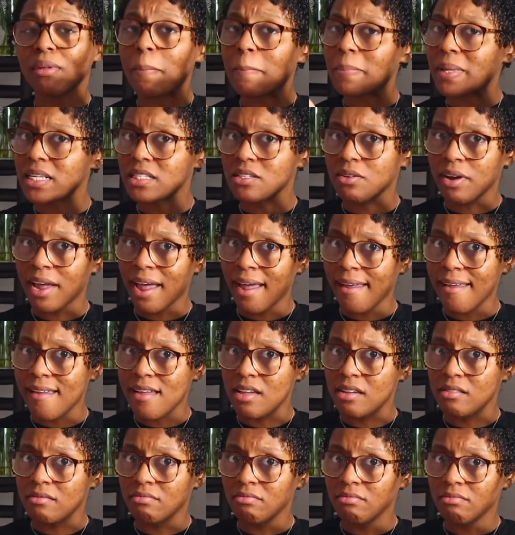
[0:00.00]
That's okay.
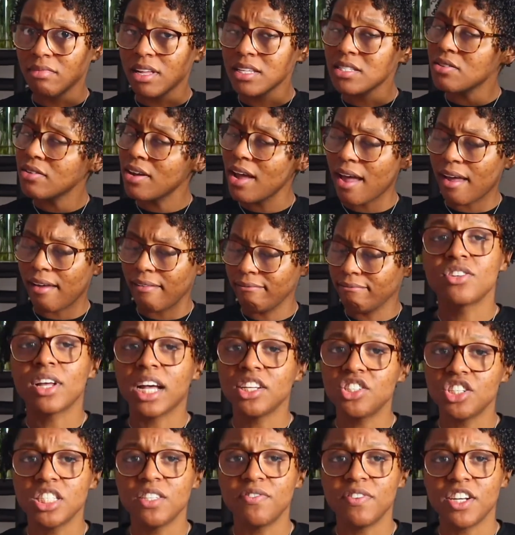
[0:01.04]
It's okay. So I
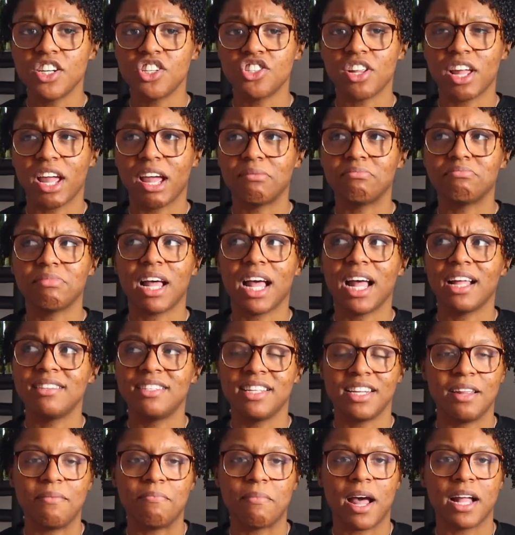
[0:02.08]
just finished that. I
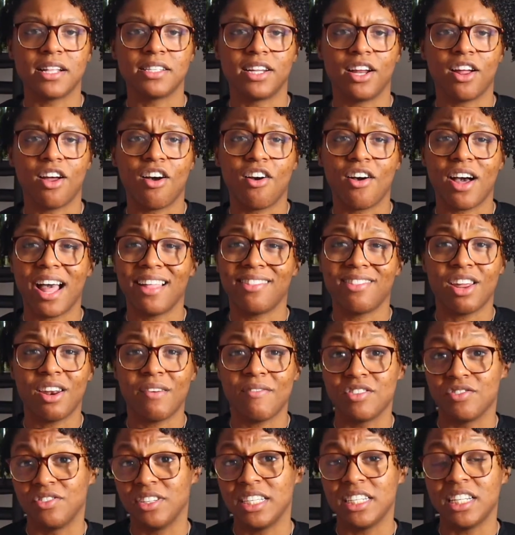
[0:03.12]
didn't mind it at all. I thought it
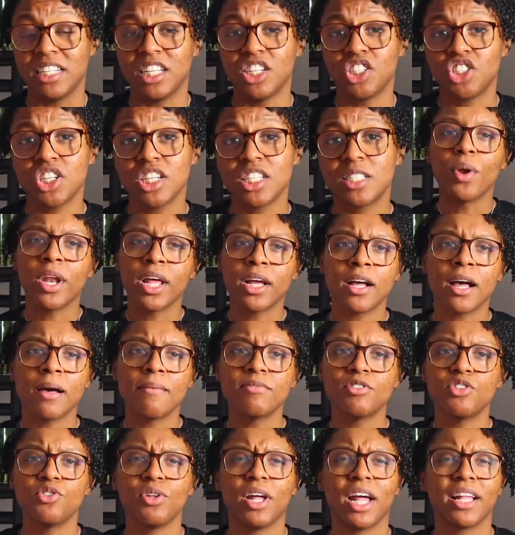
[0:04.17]
was really delicious. When it
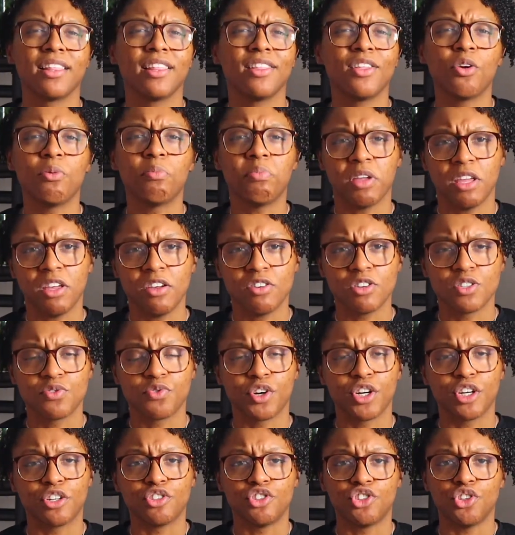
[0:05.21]
comes to like little pills
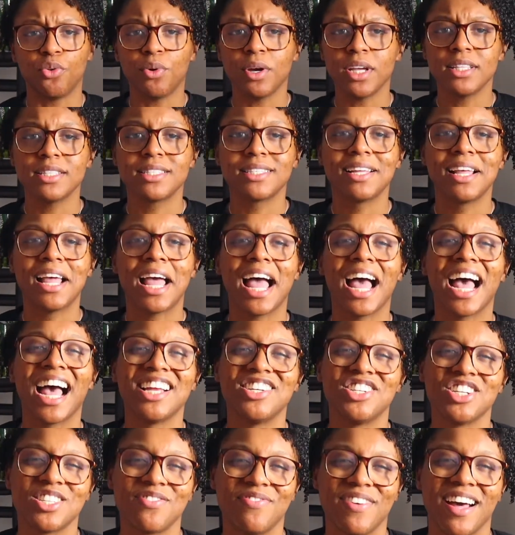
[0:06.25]
for your joints, I
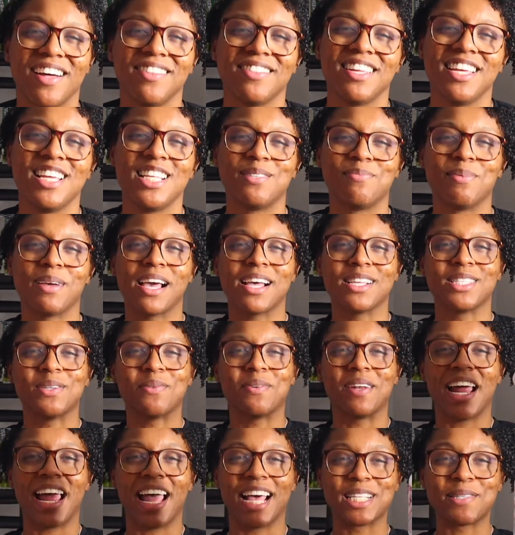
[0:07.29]
just found these because
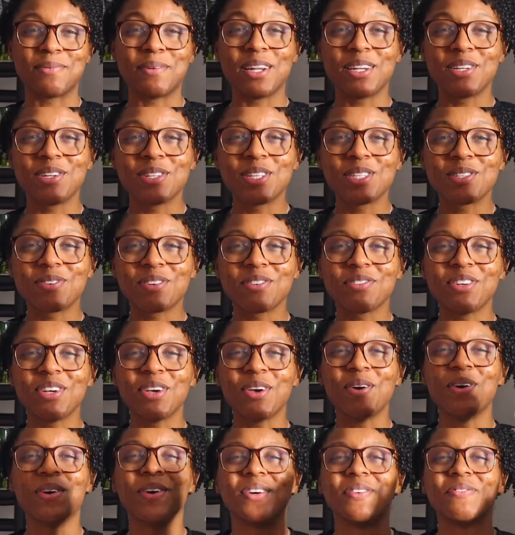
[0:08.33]
someone asked me to do this
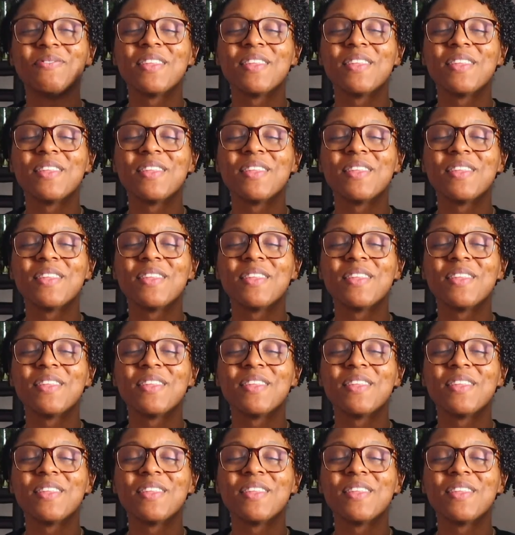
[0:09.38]
review.